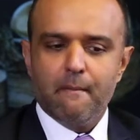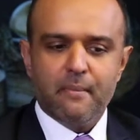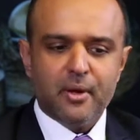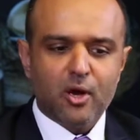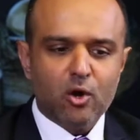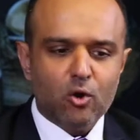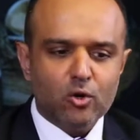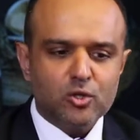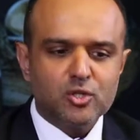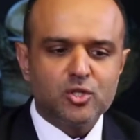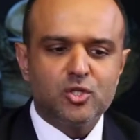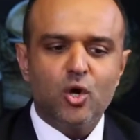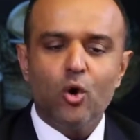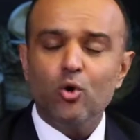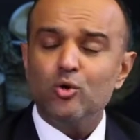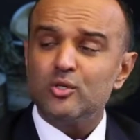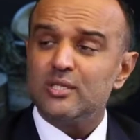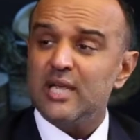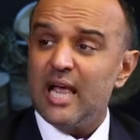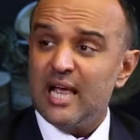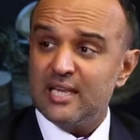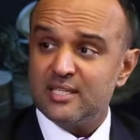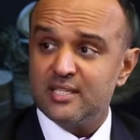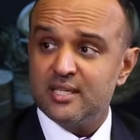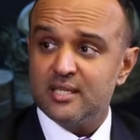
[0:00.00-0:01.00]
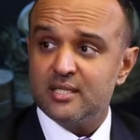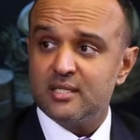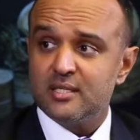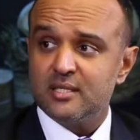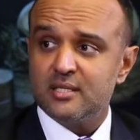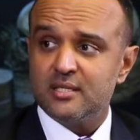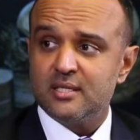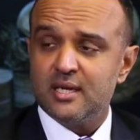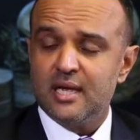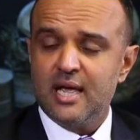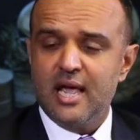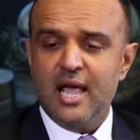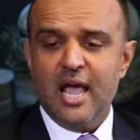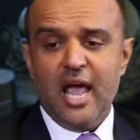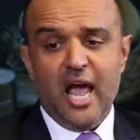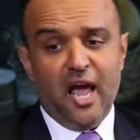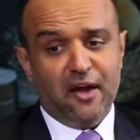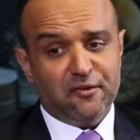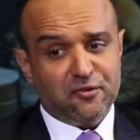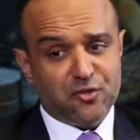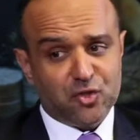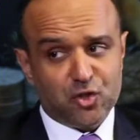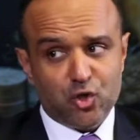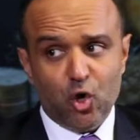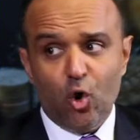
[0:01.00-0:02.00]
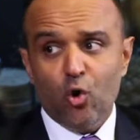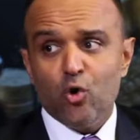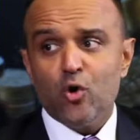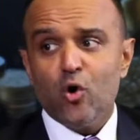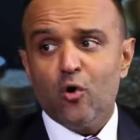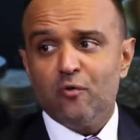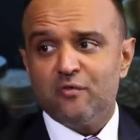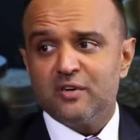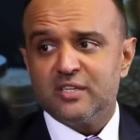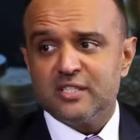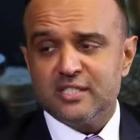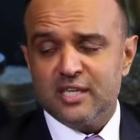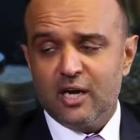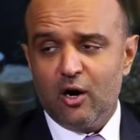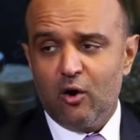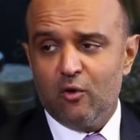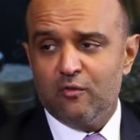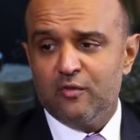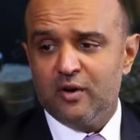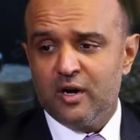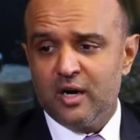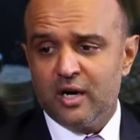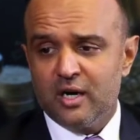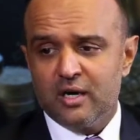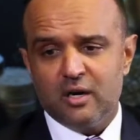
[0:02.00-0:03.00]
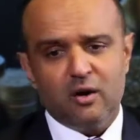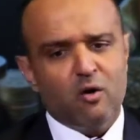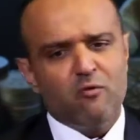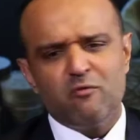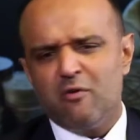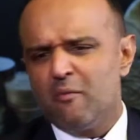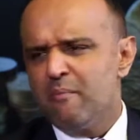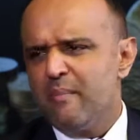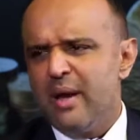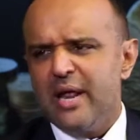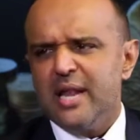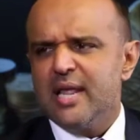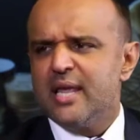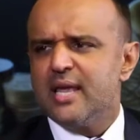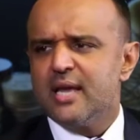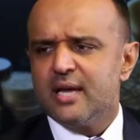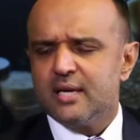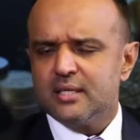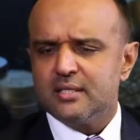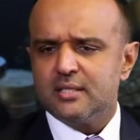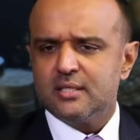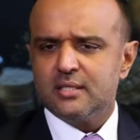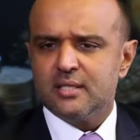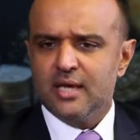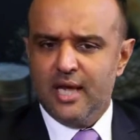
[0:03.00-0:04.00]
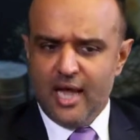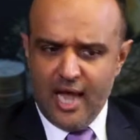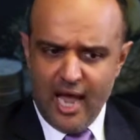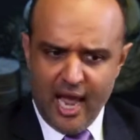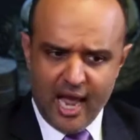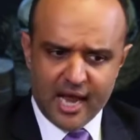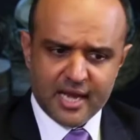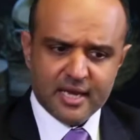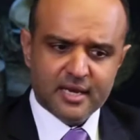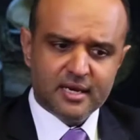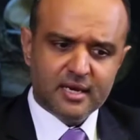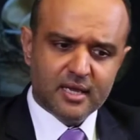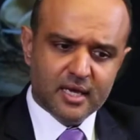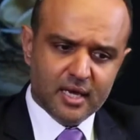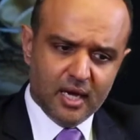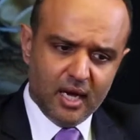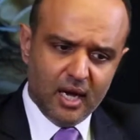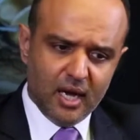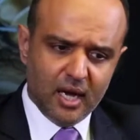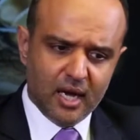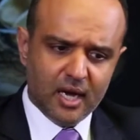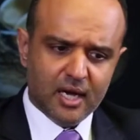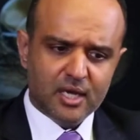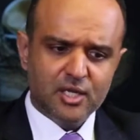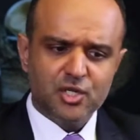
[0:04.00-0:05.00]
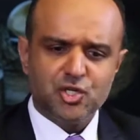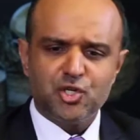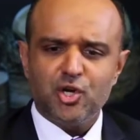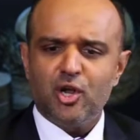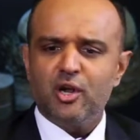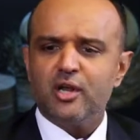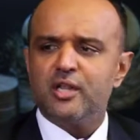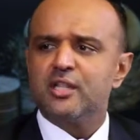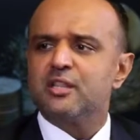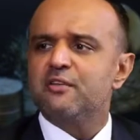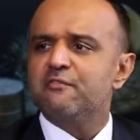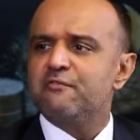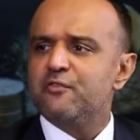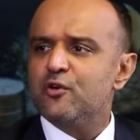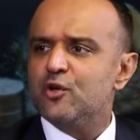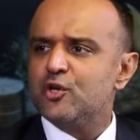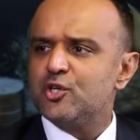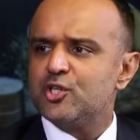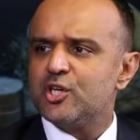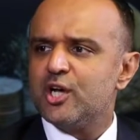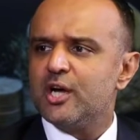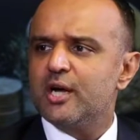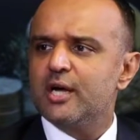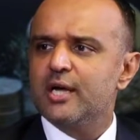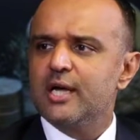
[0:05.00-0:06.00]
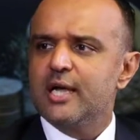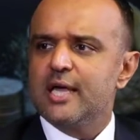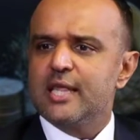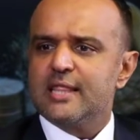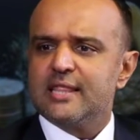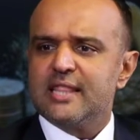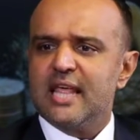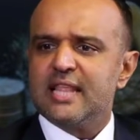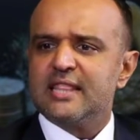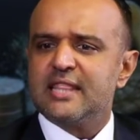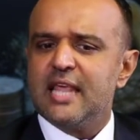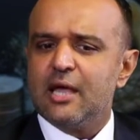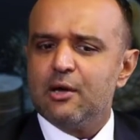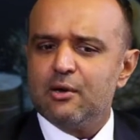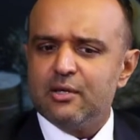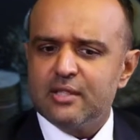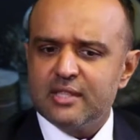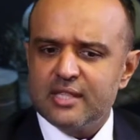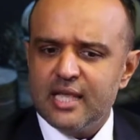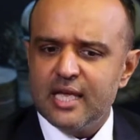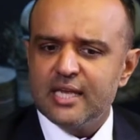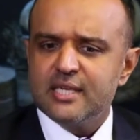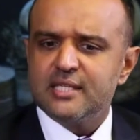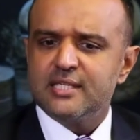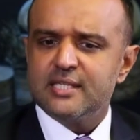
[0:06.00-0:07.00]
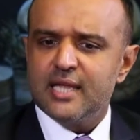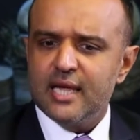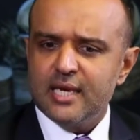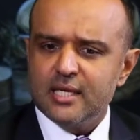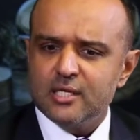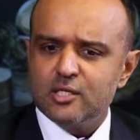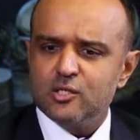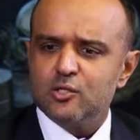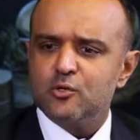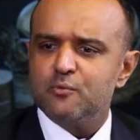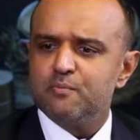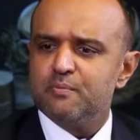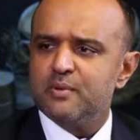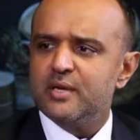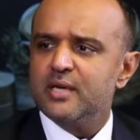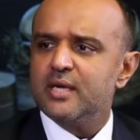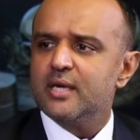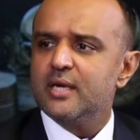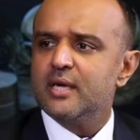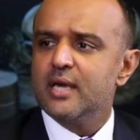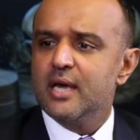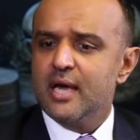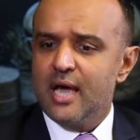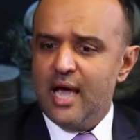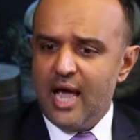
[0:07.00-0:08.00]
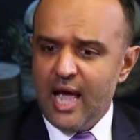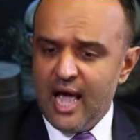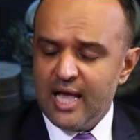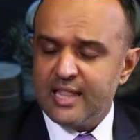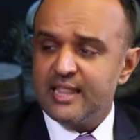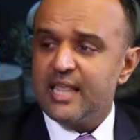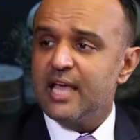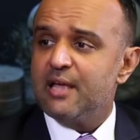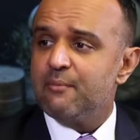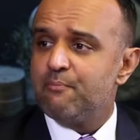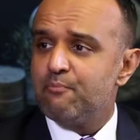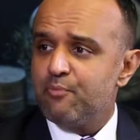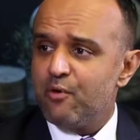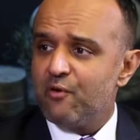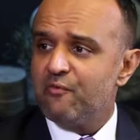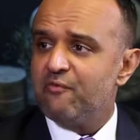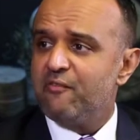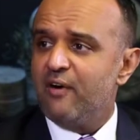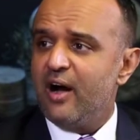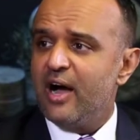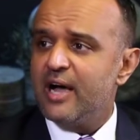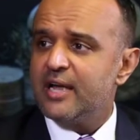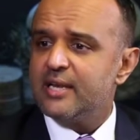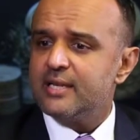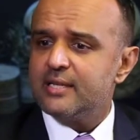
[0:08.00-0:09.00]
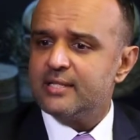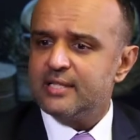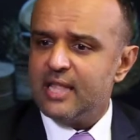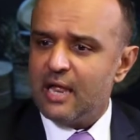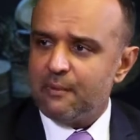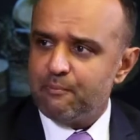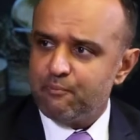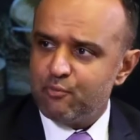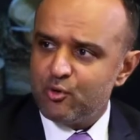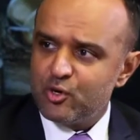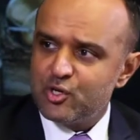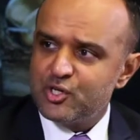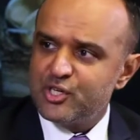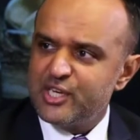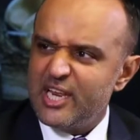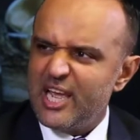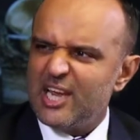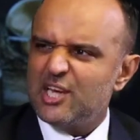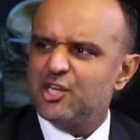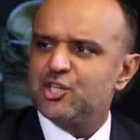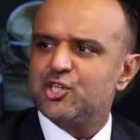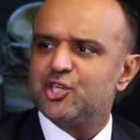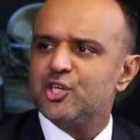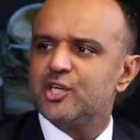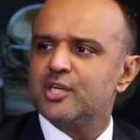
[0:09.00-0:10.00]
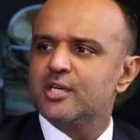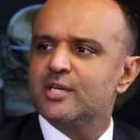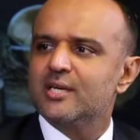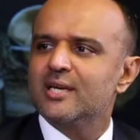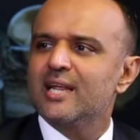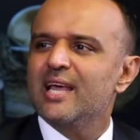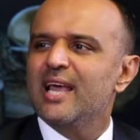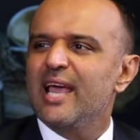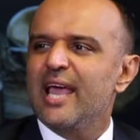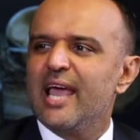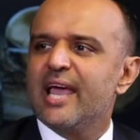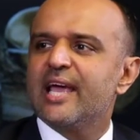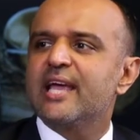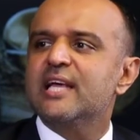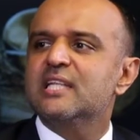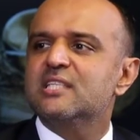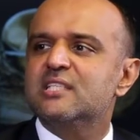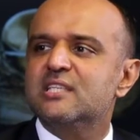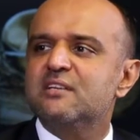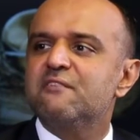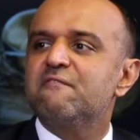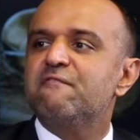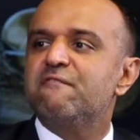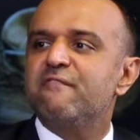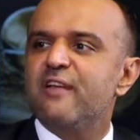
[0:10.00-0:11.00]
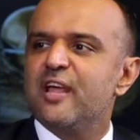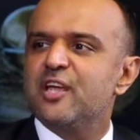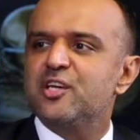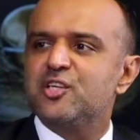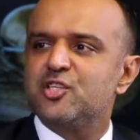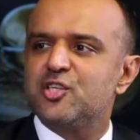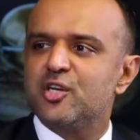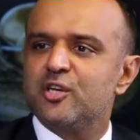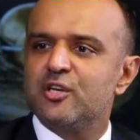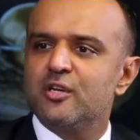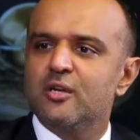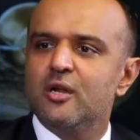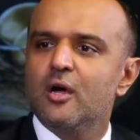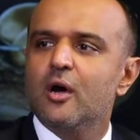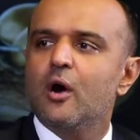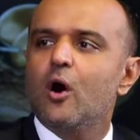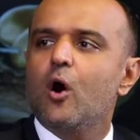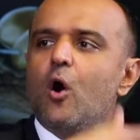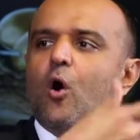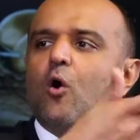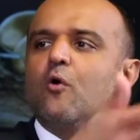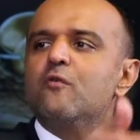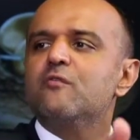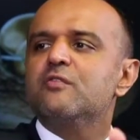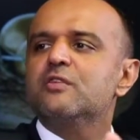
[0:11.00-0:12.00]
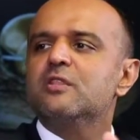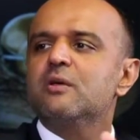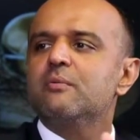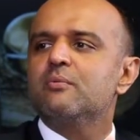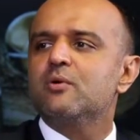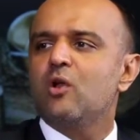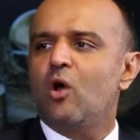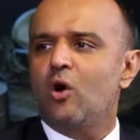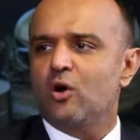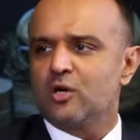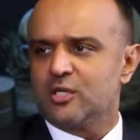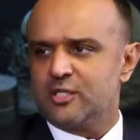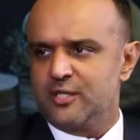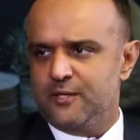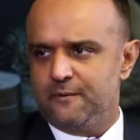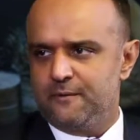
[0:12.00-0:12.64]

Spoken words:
because those assets have shown over many years, and inshallah in the future, that they tend to be, and they provide that protection against inflation over the long